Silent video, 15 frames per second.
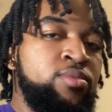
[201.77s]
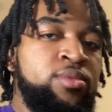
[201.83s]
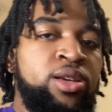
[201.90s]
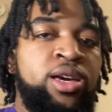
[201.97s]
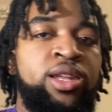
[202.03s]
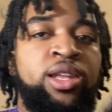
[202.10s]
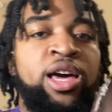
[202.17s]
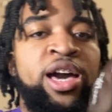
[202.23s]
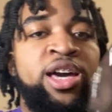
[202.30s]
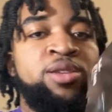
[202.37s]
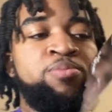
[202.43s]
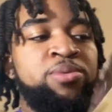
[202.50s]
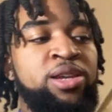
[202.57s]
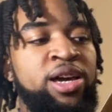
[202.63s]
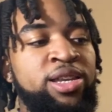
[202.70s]
And last
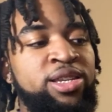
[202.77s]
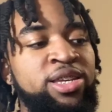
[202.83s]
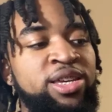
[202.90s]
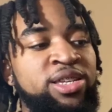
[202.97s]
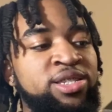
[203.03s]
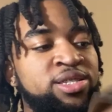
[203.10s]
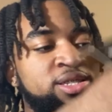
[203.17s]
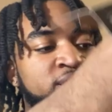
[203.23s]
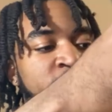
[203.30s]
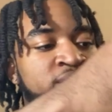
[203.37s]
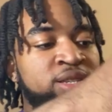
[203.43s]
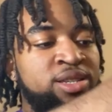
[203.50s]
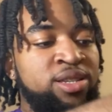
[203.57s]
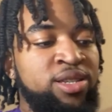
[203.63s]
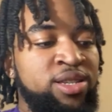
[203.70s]
but not least,
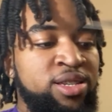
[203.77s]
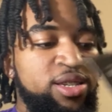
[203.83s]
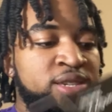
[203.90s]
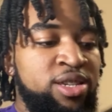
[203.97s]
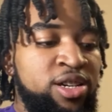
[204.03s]
the